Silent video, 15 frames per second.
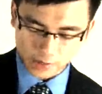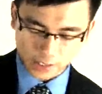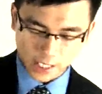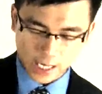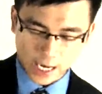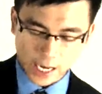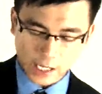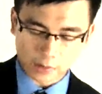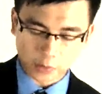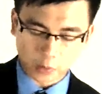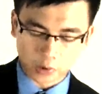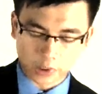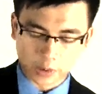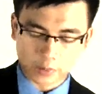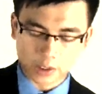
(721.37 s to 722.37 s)
C, how the
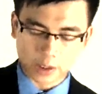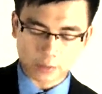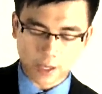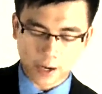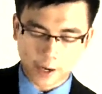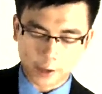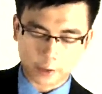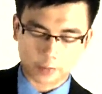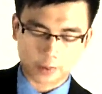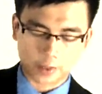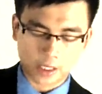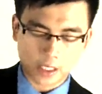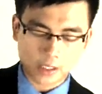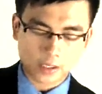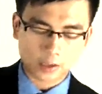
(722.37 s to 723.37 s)
audit committee may help.
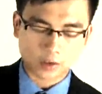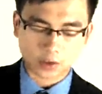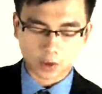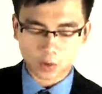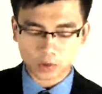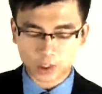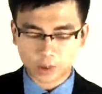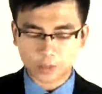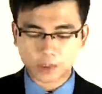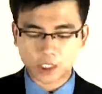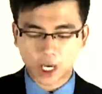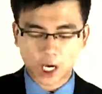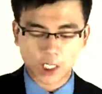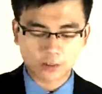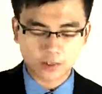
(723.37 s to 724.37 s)
So audit
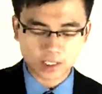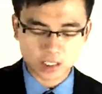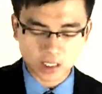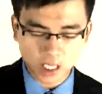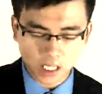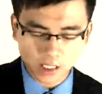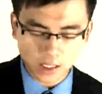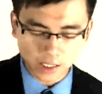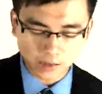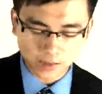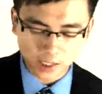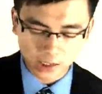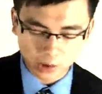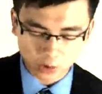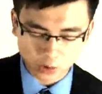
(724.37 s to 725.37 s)
committee oversee the
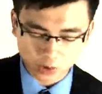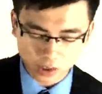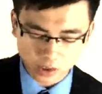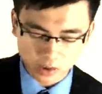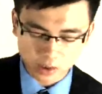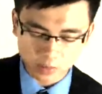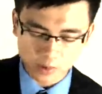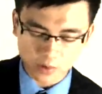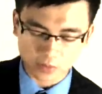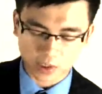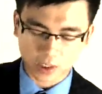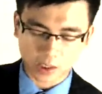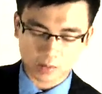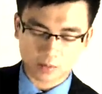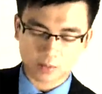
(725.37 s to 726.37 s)
internal systems of a
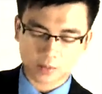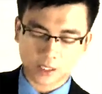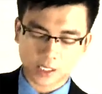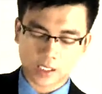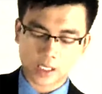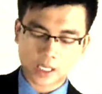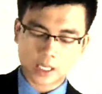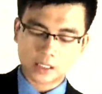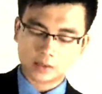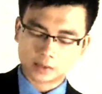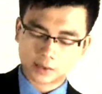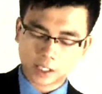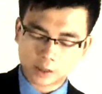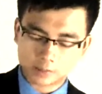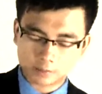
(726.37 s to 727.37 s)
company,
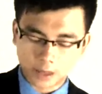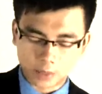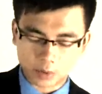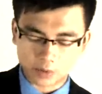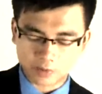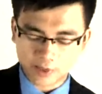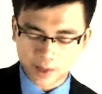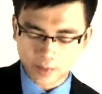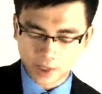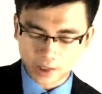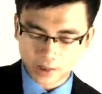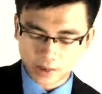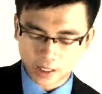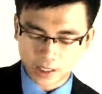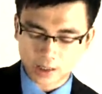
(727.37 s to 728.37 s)
done by
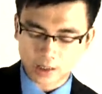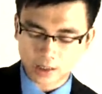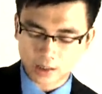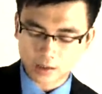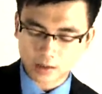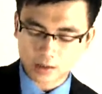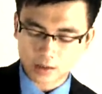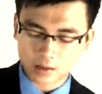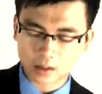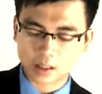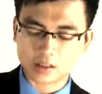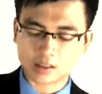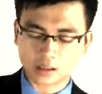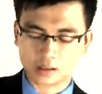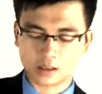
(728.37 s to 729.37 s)
reviewing the
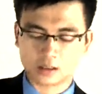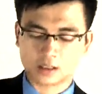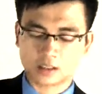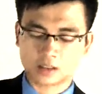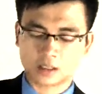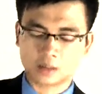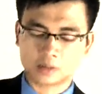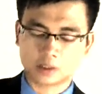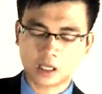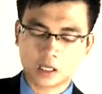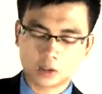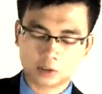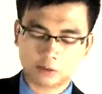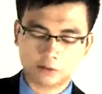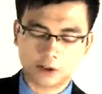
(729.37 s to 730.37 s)
existing systems
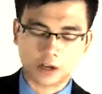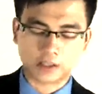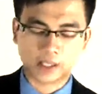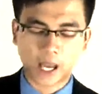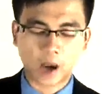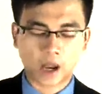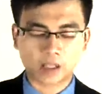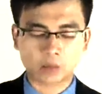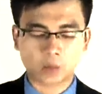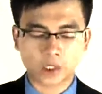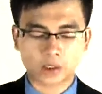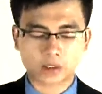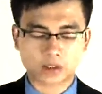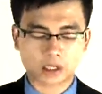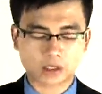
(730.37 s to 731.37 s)
to find out any
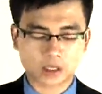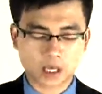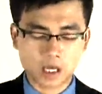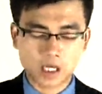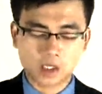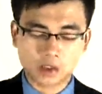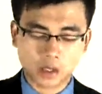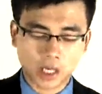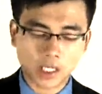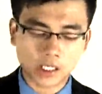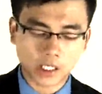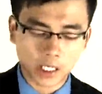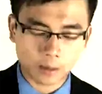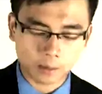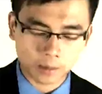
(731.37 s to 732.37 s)
weaknesses. So in
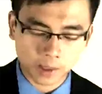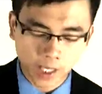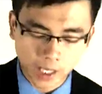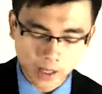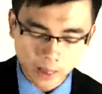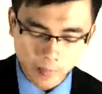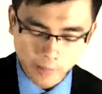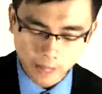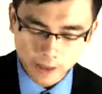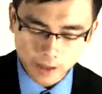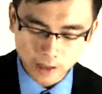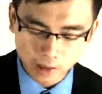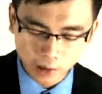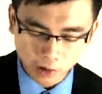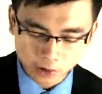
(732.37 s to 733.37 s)
the company,
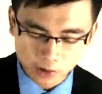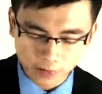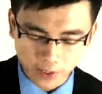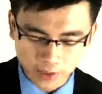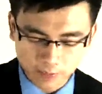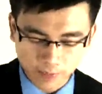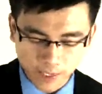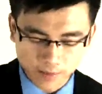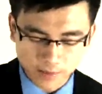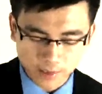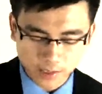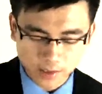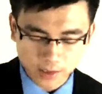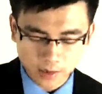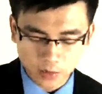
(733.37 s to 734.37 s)
lots of
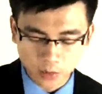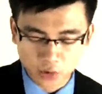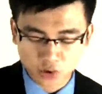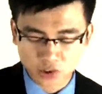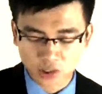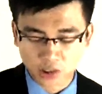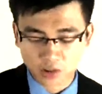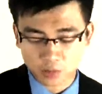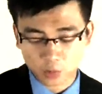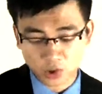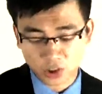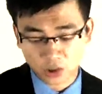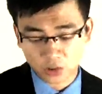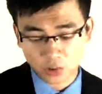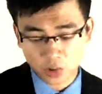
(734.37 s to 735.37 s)
expenses
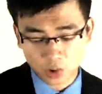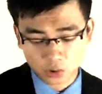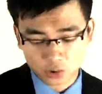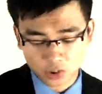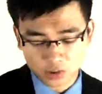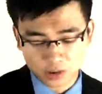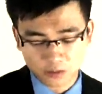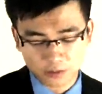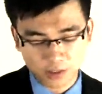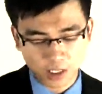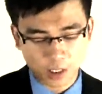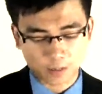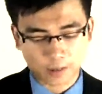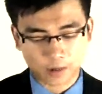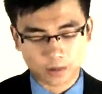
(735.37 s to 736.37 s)
which are not
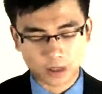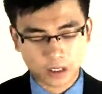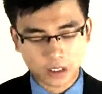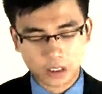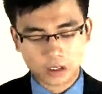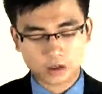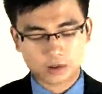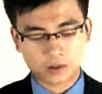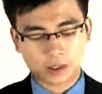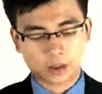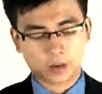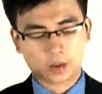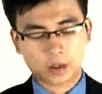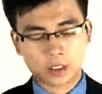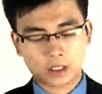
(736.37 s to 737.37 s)
justifiable.
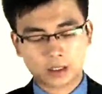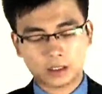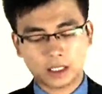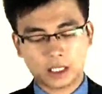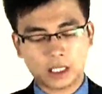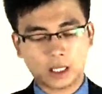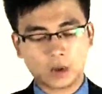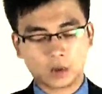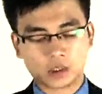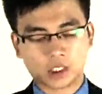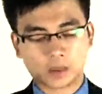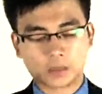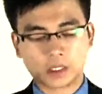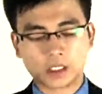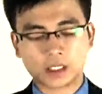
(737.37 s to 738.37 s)
So the audit
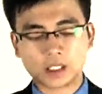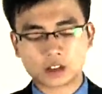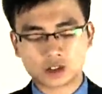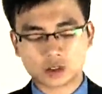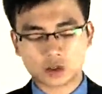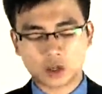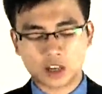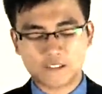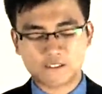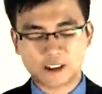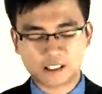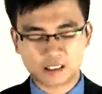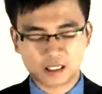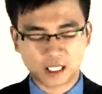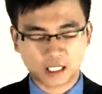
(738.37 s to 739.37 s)
committee needs to
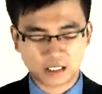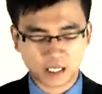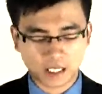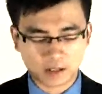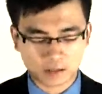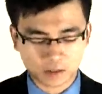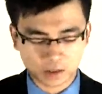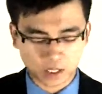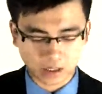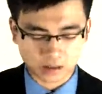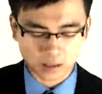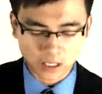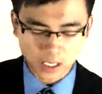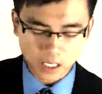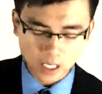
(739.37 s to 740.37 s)
investigate into
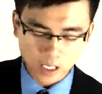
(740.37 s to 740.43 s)
this.